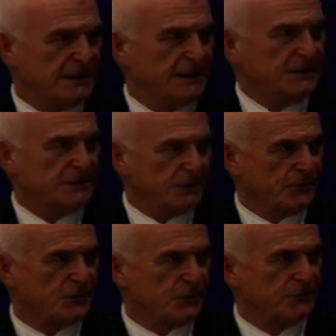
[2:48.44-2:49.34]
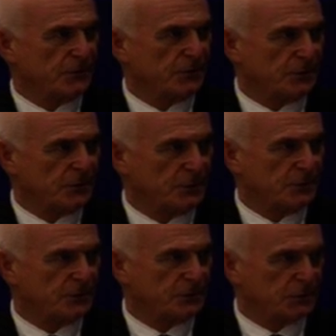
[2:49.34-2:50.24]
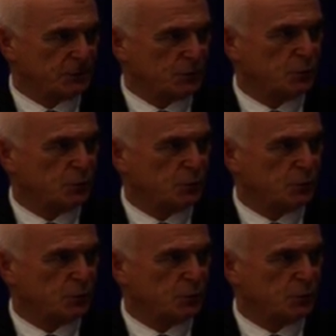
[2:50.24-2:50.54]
these Universal Development Goals